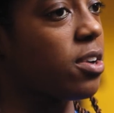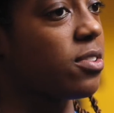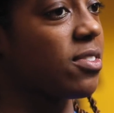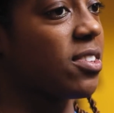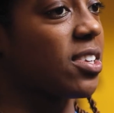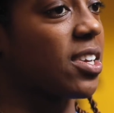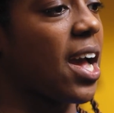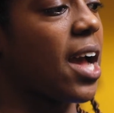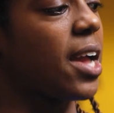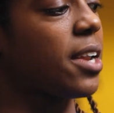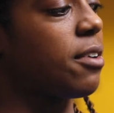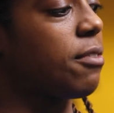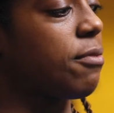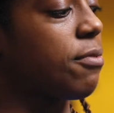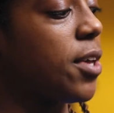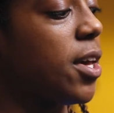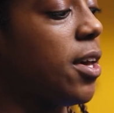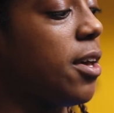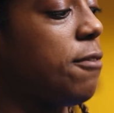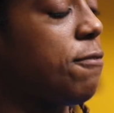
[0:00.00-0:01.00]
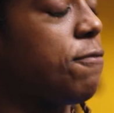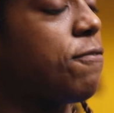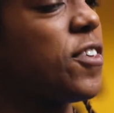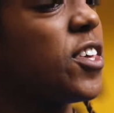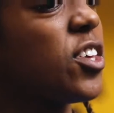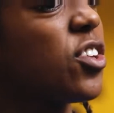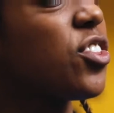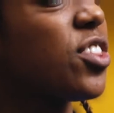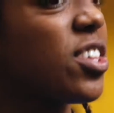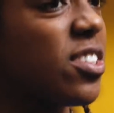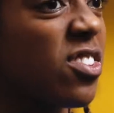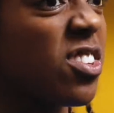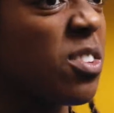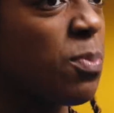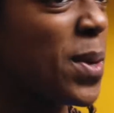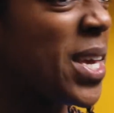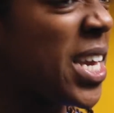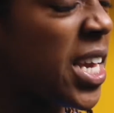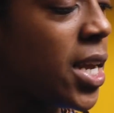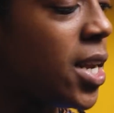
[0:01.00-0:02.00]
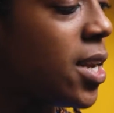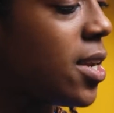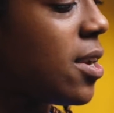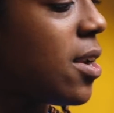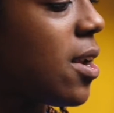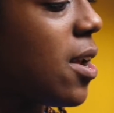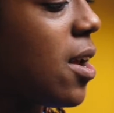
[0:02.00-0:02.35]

and to kind of feel the speed